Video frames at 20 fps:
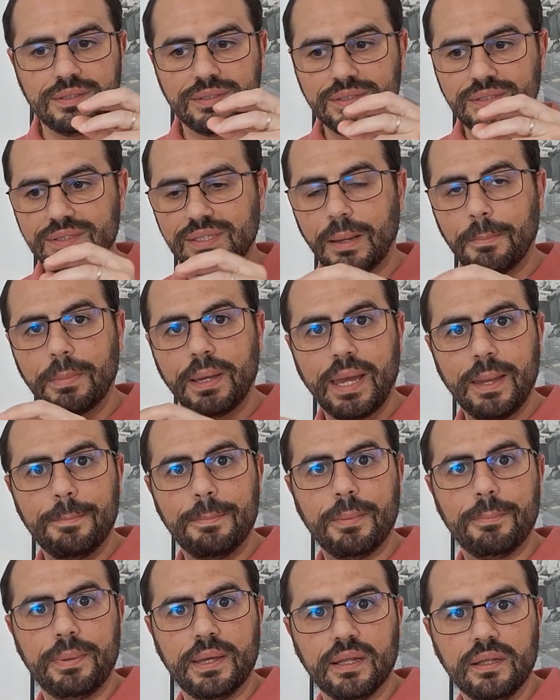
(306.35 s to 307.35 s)
some
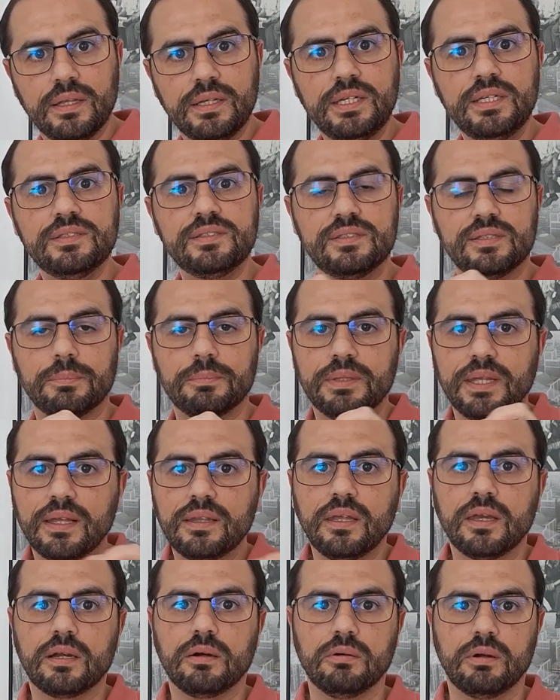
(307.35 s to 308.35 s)
capabilities, some
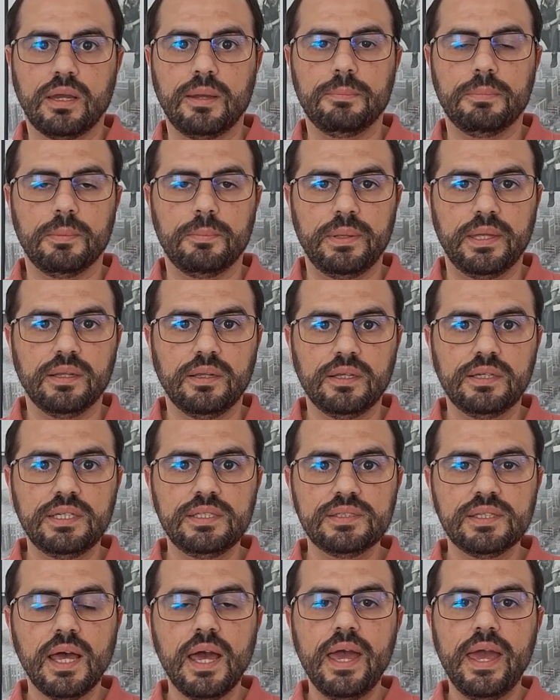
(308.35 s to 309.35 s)
technical
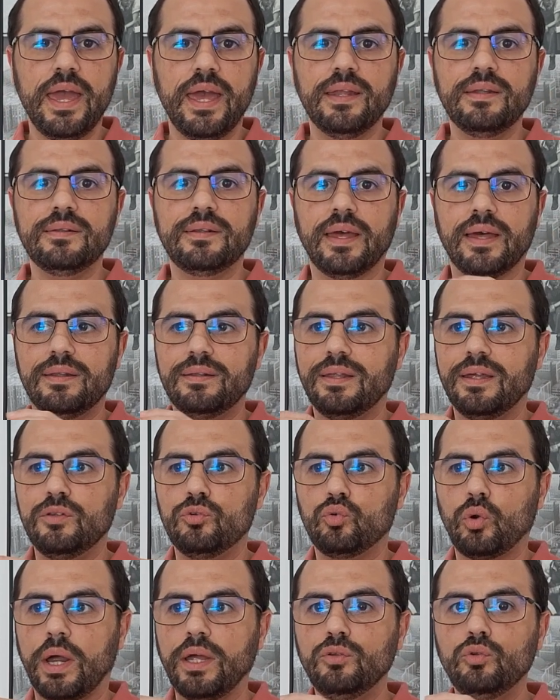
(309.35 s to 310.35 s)
capabilities, and then they
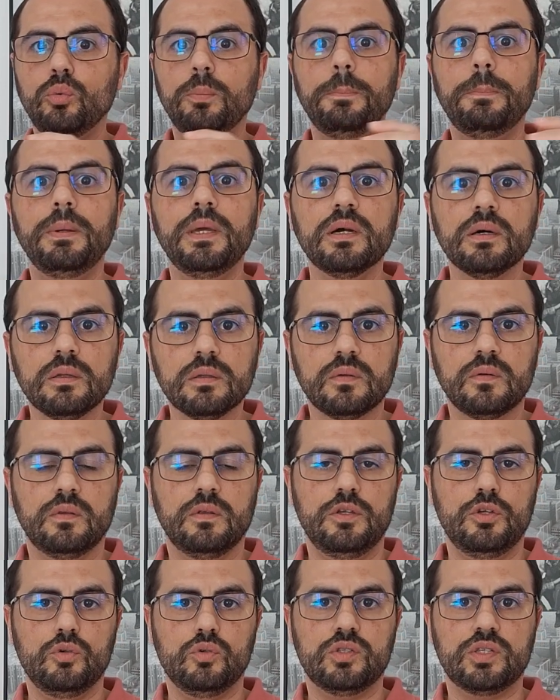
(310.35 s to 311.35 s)
try to build
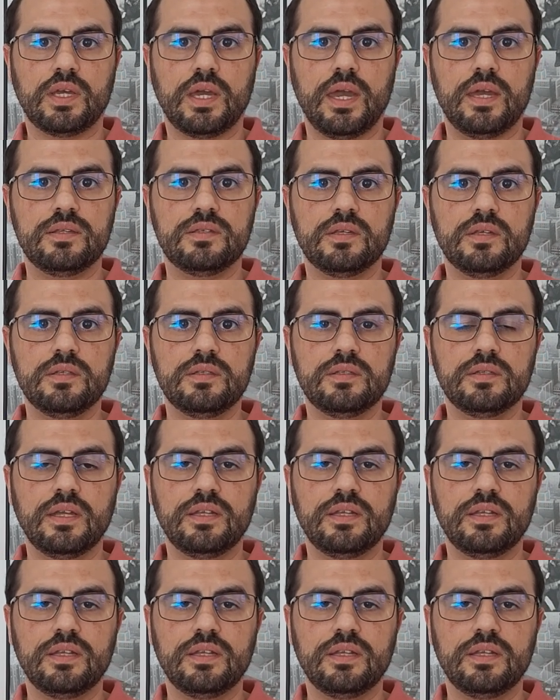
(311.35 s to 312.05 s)
use cases.